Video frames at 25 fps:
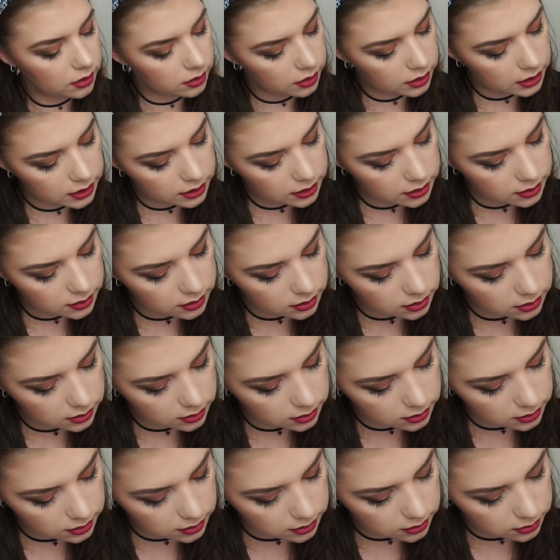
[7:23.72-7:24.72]
These
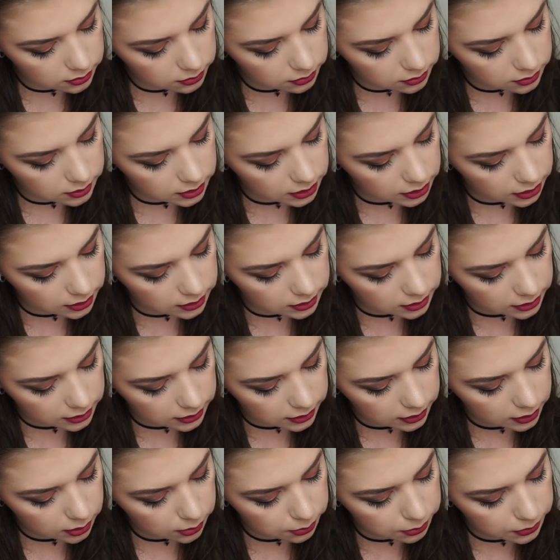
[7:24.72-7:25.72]
needs a
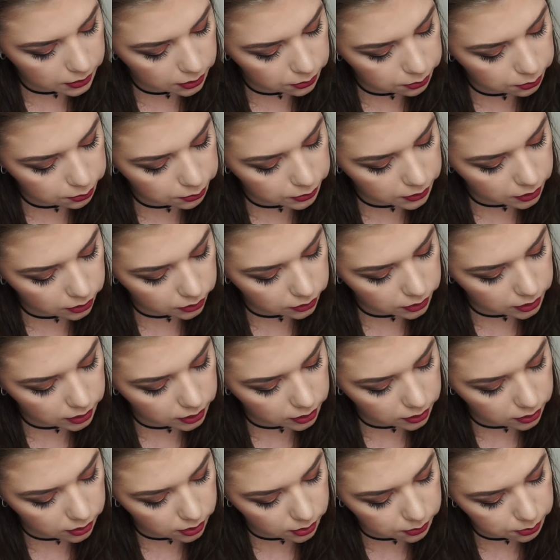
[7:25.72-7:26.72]
little bit
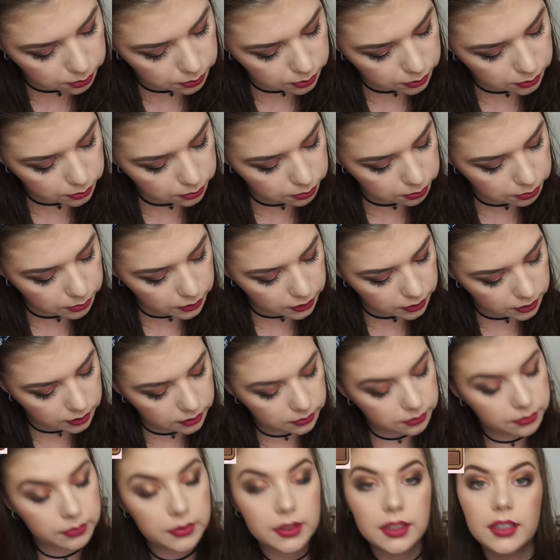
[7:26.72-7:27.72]
building up,
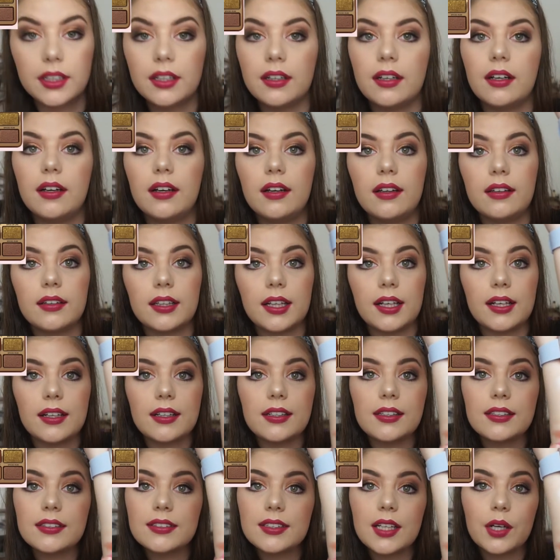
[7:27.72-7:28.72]
but
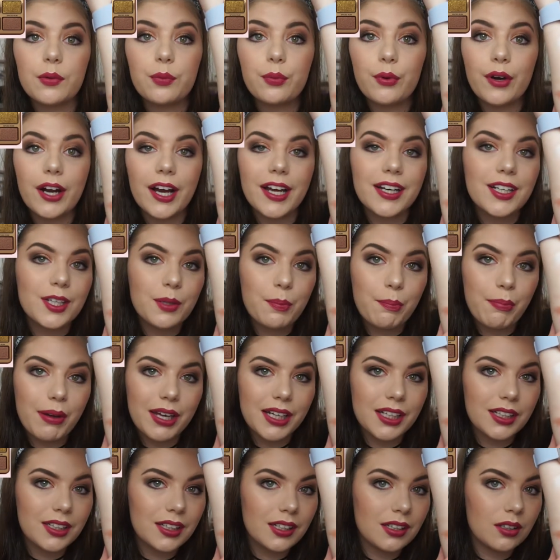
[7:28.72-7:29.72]
there's a bright
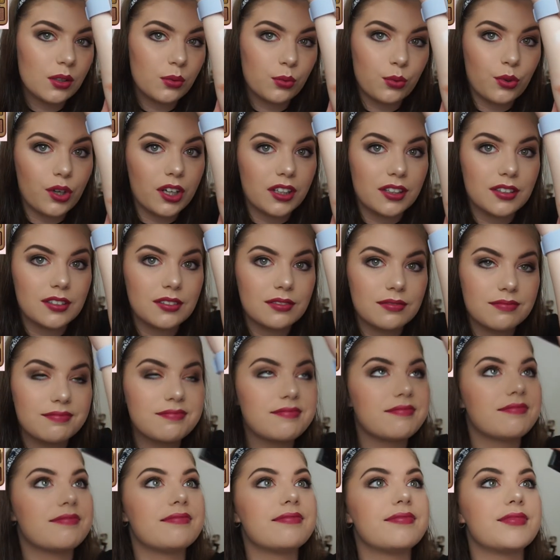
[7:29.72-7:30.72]
pink one.
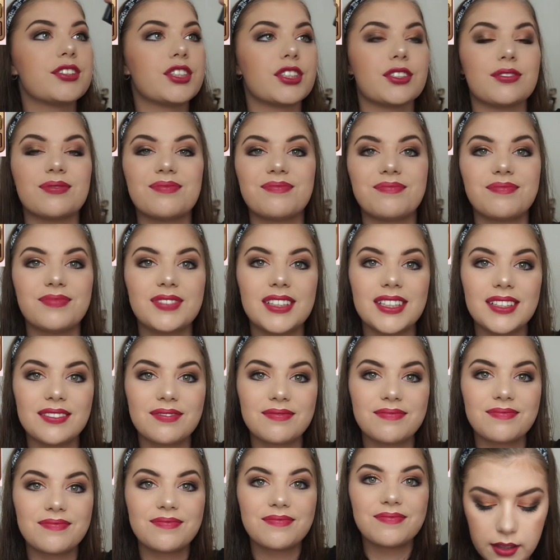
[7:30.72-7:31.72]
So yeah.
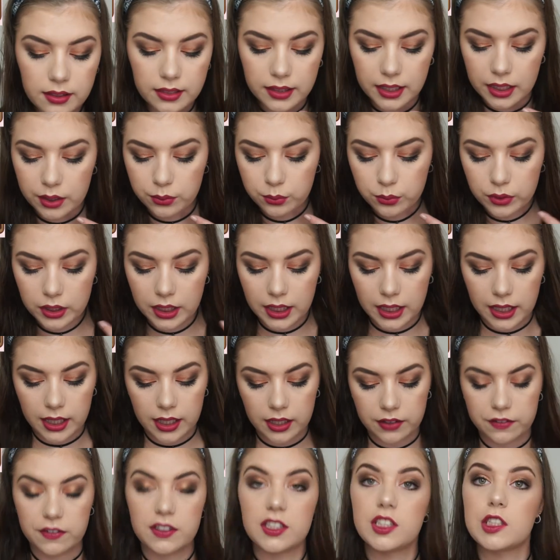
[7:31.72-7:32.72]
Then we
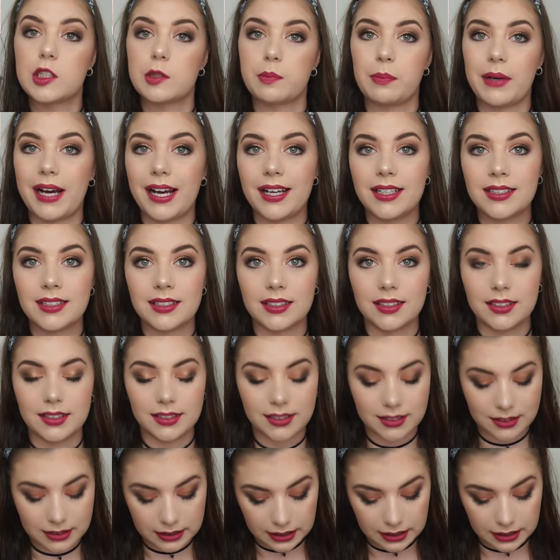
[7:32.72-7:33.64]
have Spice is